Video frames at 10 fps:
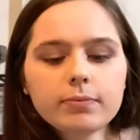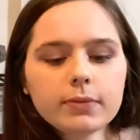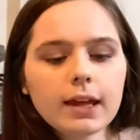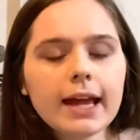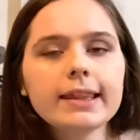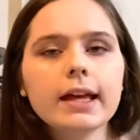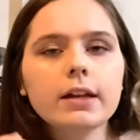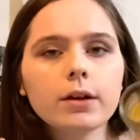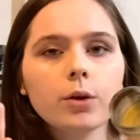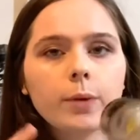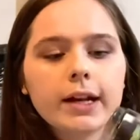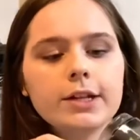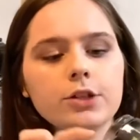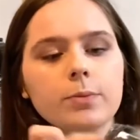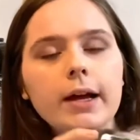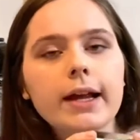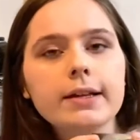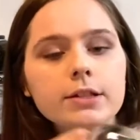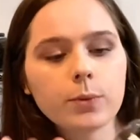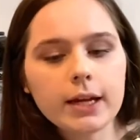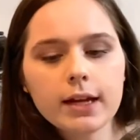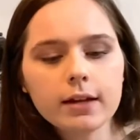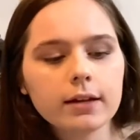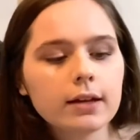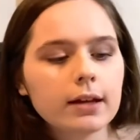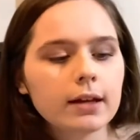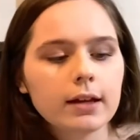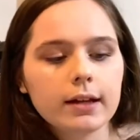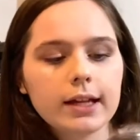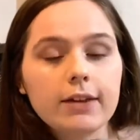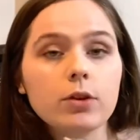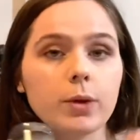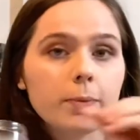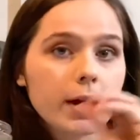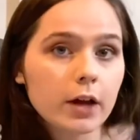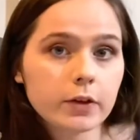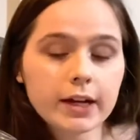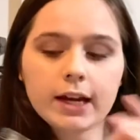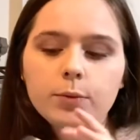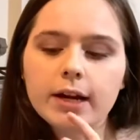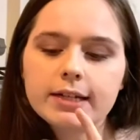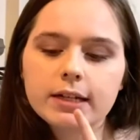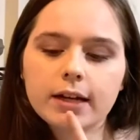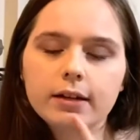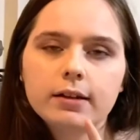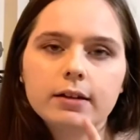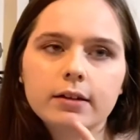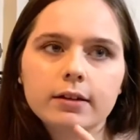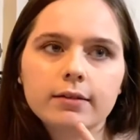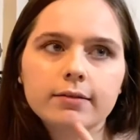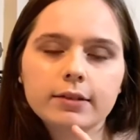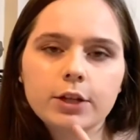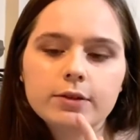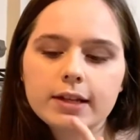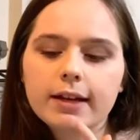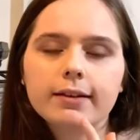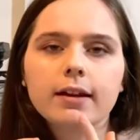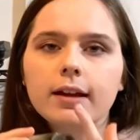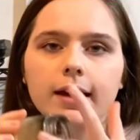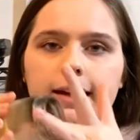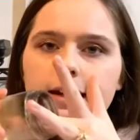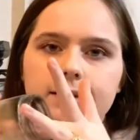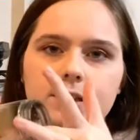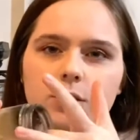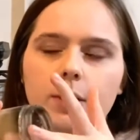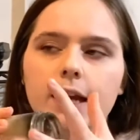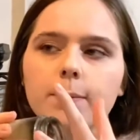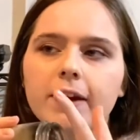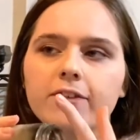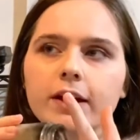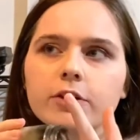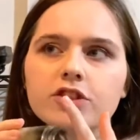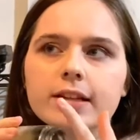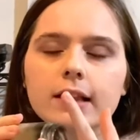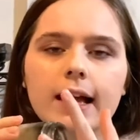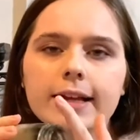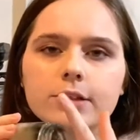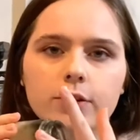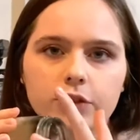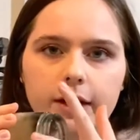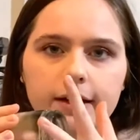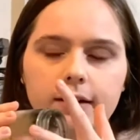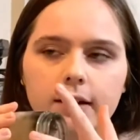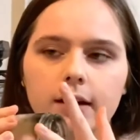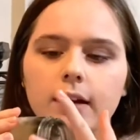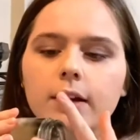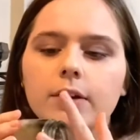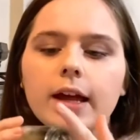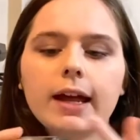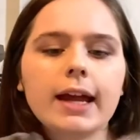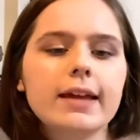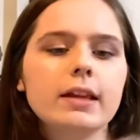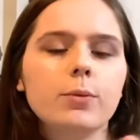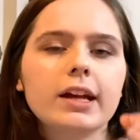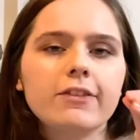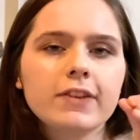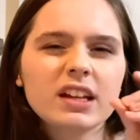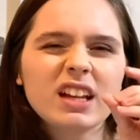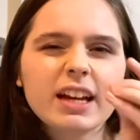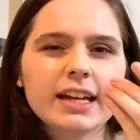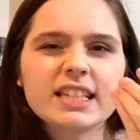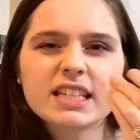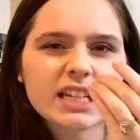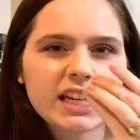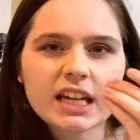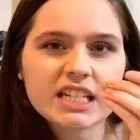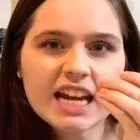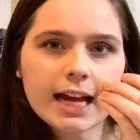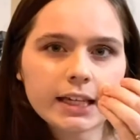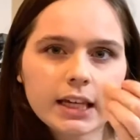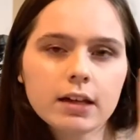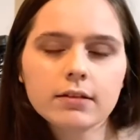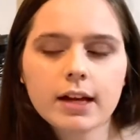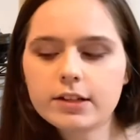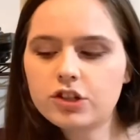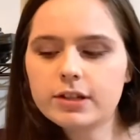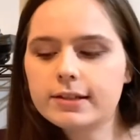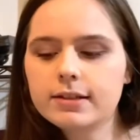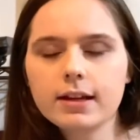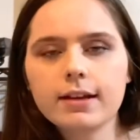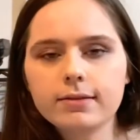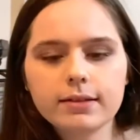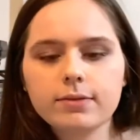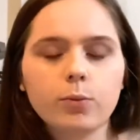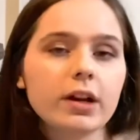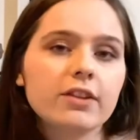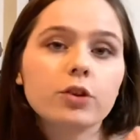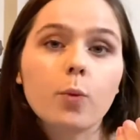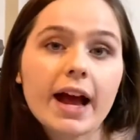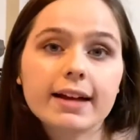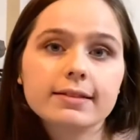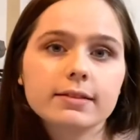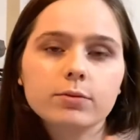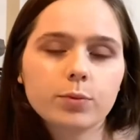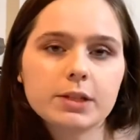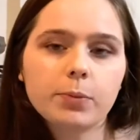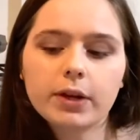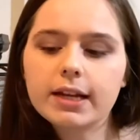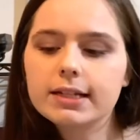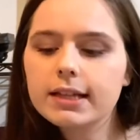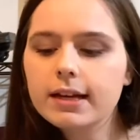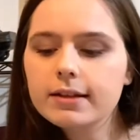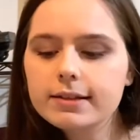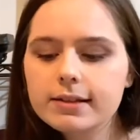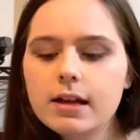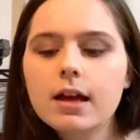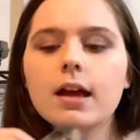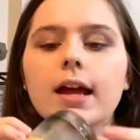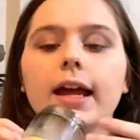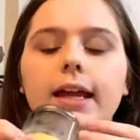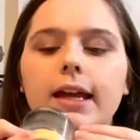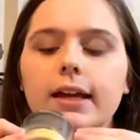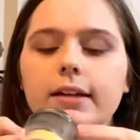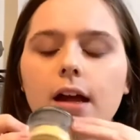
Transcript: And then when I do my squeak, even with my other hand where I didn't use it, it doesn't squeak. My finger just glides over it. Okay, and then when I feel it, it's sticky and tacky. It's just whatever wax was put into this. And